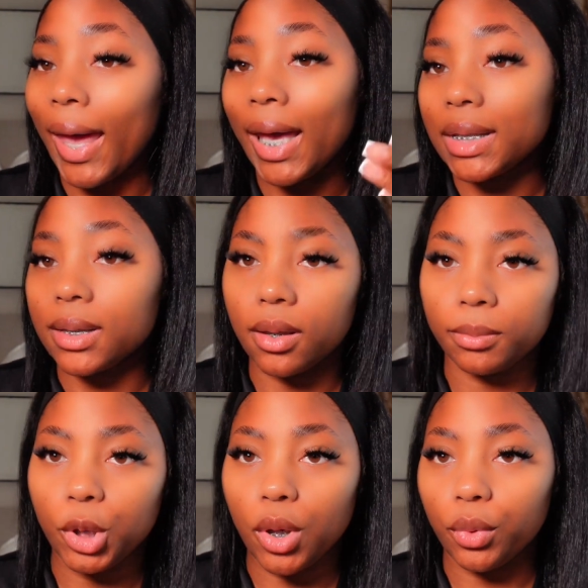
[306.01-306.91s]
add
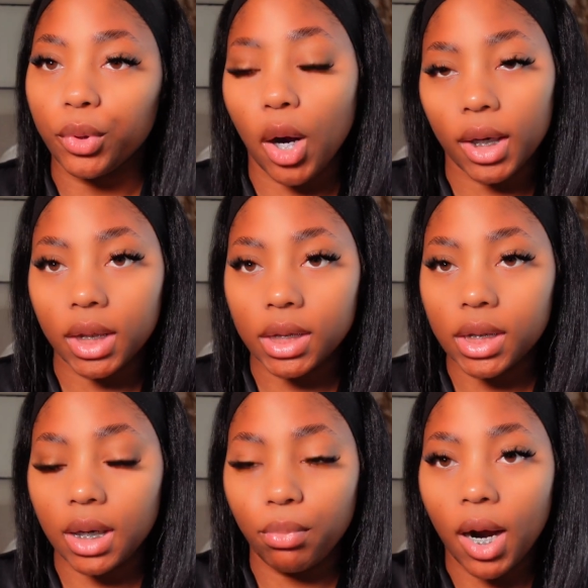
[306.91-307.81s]
some, darkness
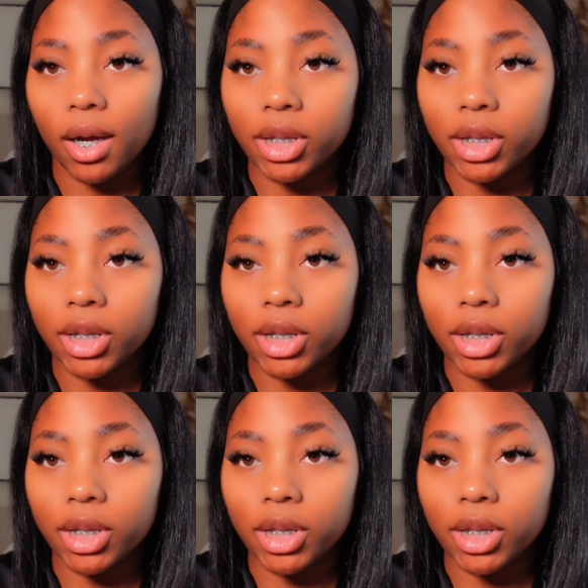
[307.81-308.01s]
to the brow.